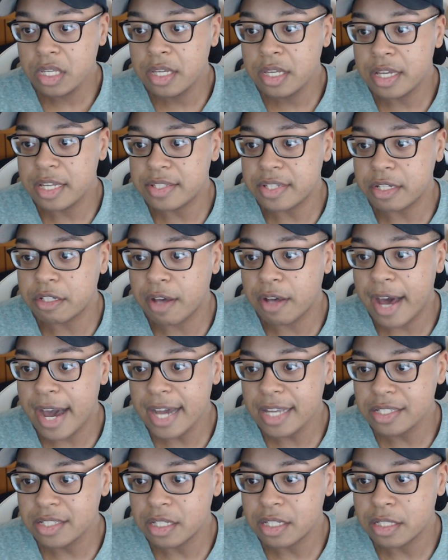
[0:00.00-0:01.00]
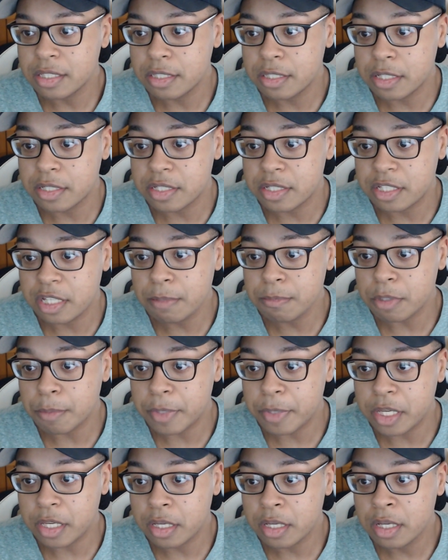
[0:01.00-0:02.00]
Is it glass? Doesn't seem to
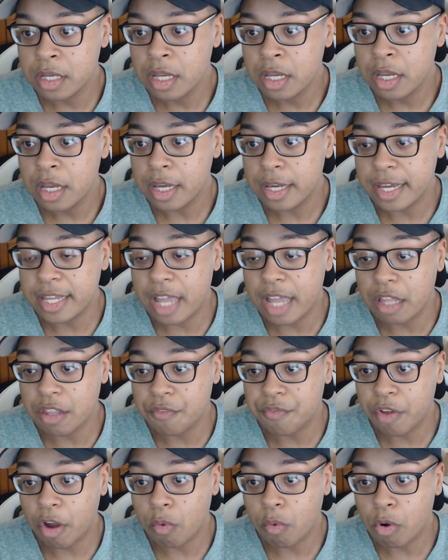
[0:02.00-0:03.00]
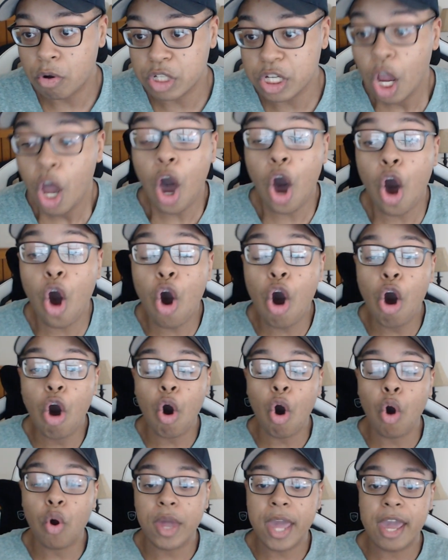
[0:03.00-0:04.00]
be. Get out of there, Orochi.
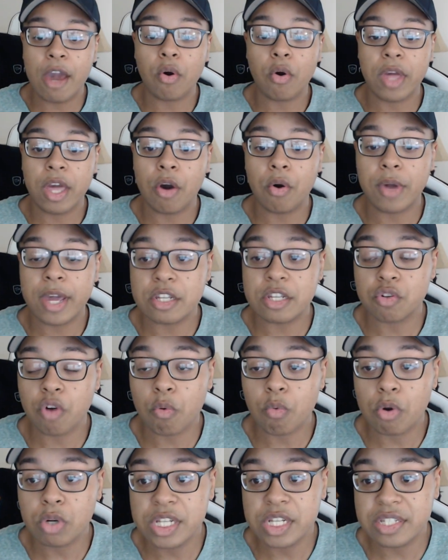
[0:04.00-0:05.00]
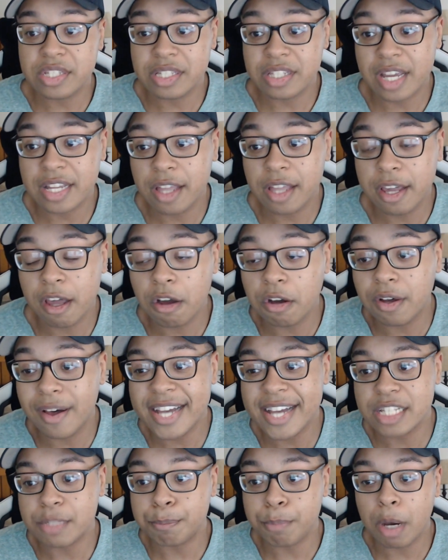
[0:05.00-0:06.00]
Oh, okay. So Orochi's in kind of like a
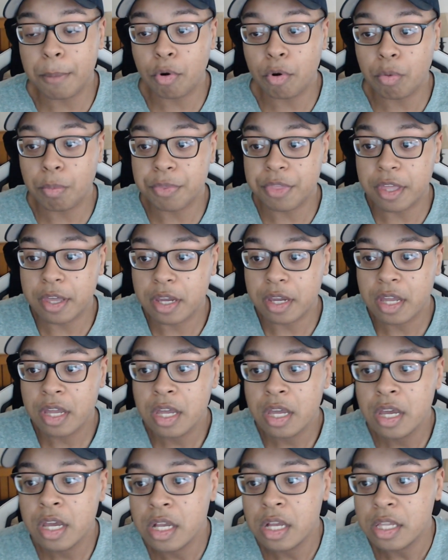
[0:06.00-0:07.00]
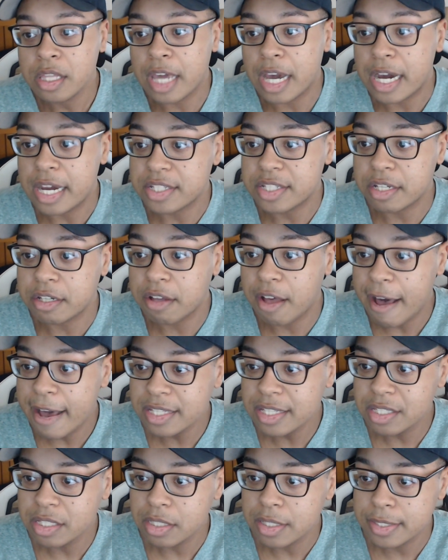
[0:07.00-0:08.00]
glass bubble thing. Yeah, is it
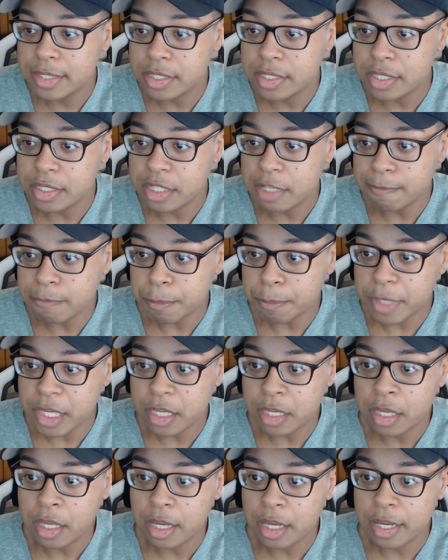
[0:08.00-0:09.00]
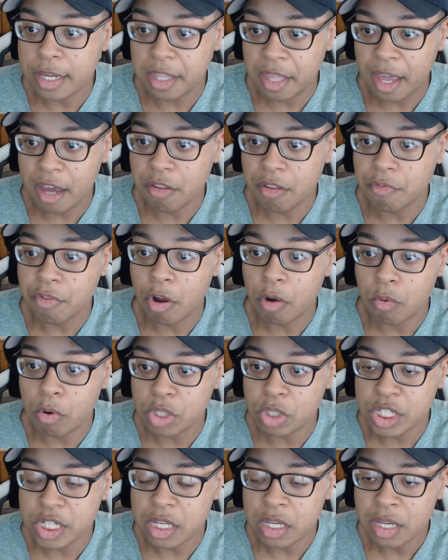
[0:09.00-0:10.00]
glass? Doesn't seem to be. Get out of there,
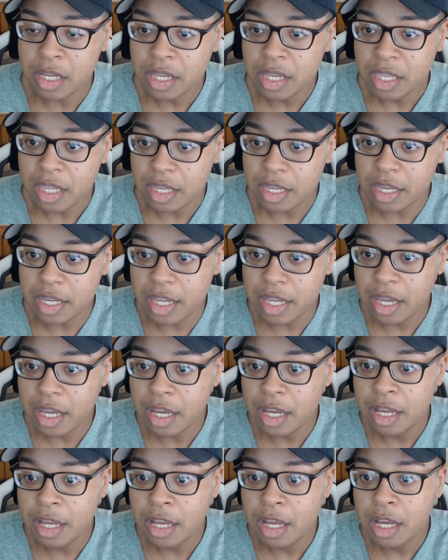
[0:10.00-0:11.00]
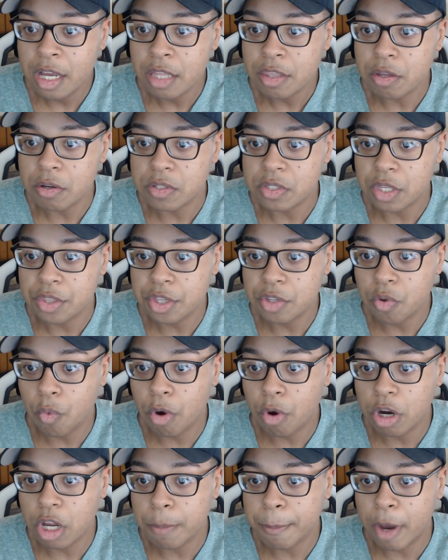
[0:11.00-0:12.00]
Orochi. Eek! There's nothing to
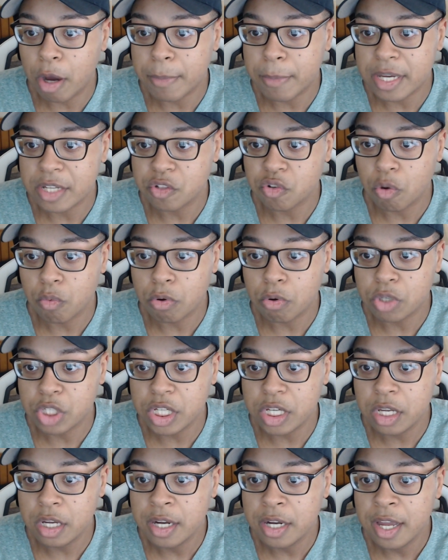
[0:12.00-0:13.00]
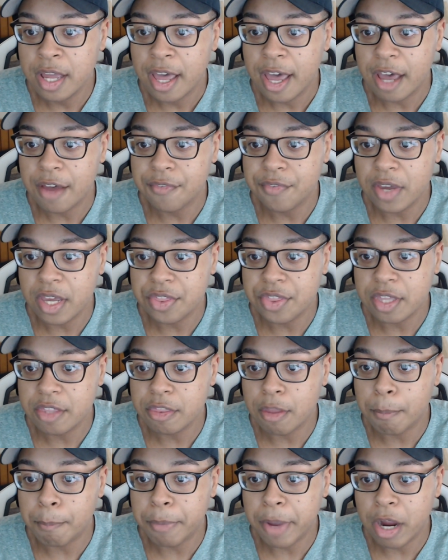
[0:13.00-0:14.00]
worry about, Master Orochi. Have faith in
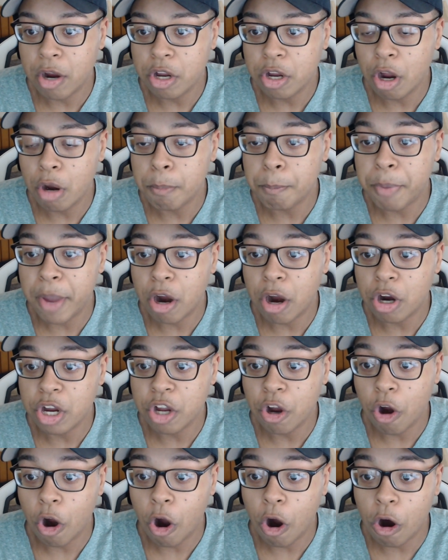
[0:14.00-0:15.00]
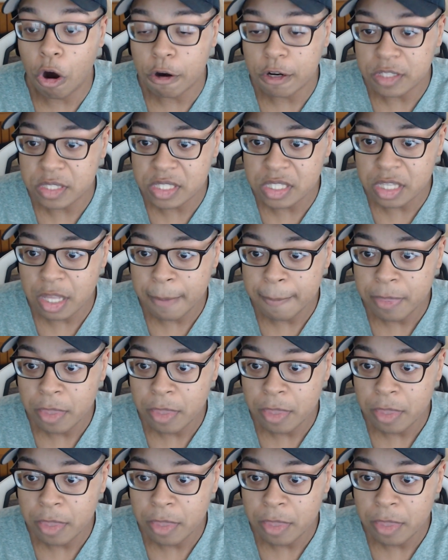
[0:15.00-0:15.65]
the barrier arts.